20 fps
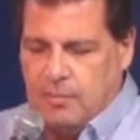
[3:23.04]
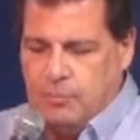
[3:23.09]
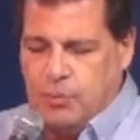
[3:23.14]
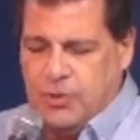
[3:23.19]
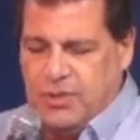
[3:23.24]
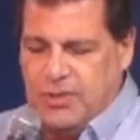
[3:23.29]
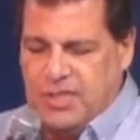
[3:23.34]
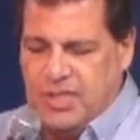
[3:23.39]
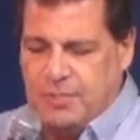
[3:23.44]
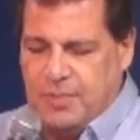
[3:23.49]

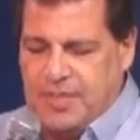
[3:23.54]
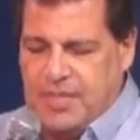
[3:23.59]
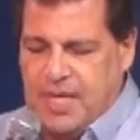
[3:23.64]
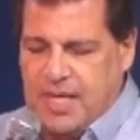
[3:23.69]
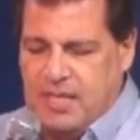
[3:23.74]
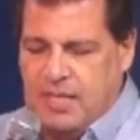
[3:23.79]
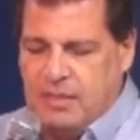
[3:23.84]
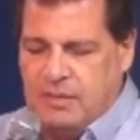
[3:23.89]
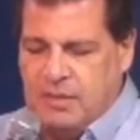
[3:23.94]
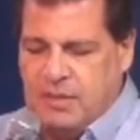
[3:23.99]

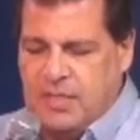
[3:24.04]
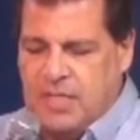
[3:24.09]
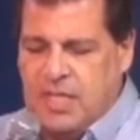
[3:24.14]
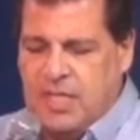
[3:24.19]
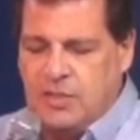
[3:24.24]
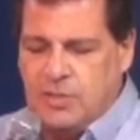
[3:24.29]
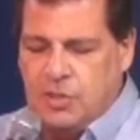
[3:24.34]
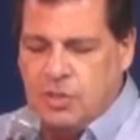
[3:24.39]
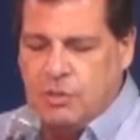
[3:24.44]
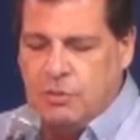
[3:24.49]
precipitating the
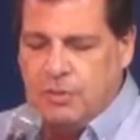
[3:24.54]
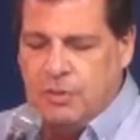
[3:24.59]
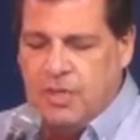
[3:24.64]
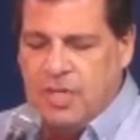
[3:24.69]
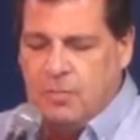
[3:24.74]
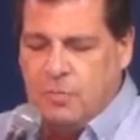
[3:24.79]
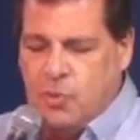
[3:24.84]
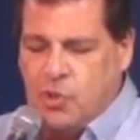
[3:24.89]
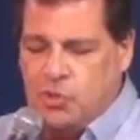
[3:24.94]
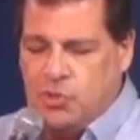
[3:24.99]
need to go to the
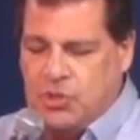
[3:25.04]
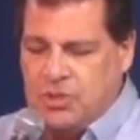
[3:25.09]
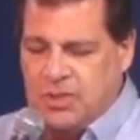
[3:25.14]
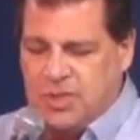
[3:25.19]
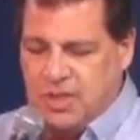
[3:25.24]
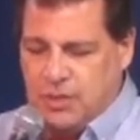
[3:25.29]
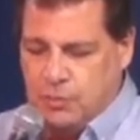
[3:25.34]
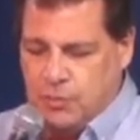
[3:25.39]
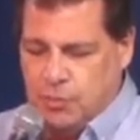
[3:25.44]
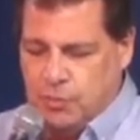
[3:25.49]

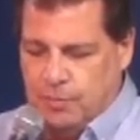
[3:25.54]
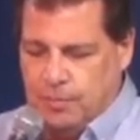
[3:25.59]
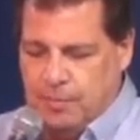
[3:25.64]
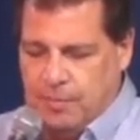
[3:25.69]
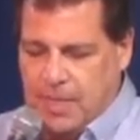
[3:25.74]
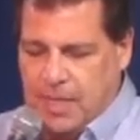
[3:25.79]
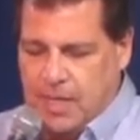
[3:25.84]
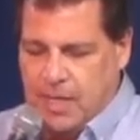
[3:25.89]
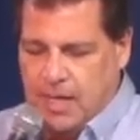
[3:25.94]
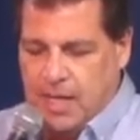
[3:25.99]
emergency room.
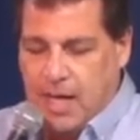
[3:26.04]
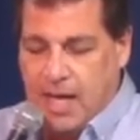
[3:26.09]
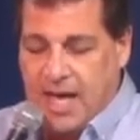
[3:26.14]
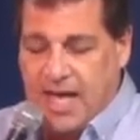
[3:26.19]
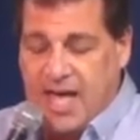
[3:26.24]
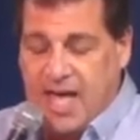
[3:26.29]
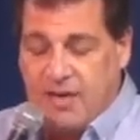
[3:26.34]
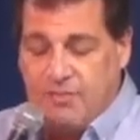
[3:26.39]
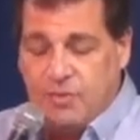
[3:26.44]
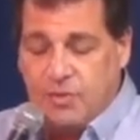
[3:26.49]
I
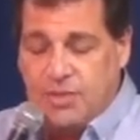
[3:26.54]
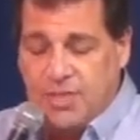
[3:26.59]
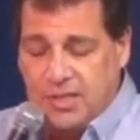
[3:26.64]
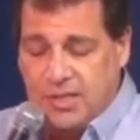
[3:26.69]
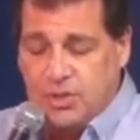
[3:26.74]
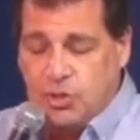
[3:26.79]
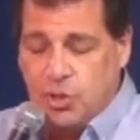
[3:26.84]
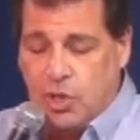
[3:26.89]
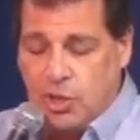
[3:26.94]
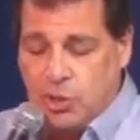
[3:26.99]
have her
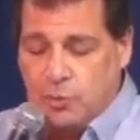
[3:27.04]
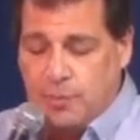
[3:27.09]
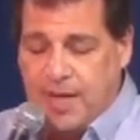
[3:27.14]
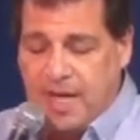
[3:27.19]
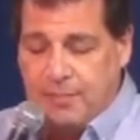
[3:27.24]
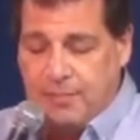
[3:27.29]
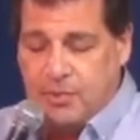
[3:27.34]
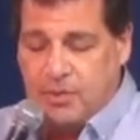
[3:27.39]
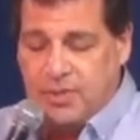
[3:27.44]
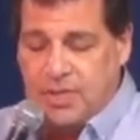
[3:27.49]
discharge
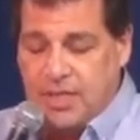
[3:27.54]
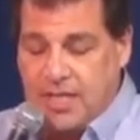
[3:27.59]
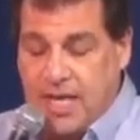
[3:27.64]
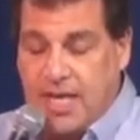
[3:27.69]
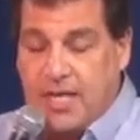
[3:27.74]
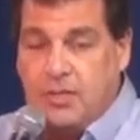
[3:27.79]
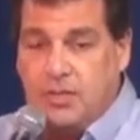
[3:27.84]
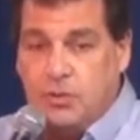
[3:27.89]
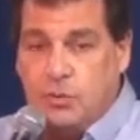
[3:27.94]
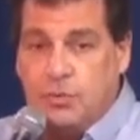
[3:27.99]
papers in
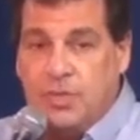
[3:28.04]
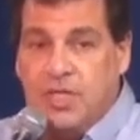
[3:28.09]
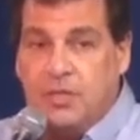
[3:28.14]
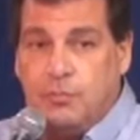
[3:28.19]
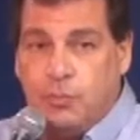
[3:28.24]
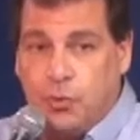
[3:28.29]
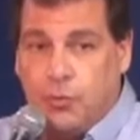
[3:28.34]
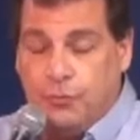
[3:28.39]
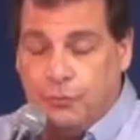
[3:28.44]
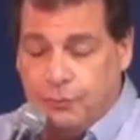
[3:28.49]
case you need
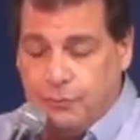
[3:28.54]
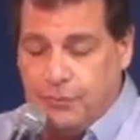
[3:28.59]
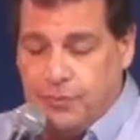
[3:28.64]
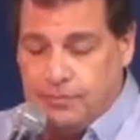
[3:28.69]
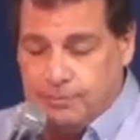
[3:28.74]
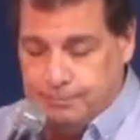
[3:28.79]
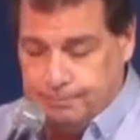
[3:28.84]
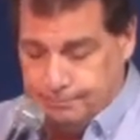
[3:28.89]
proof.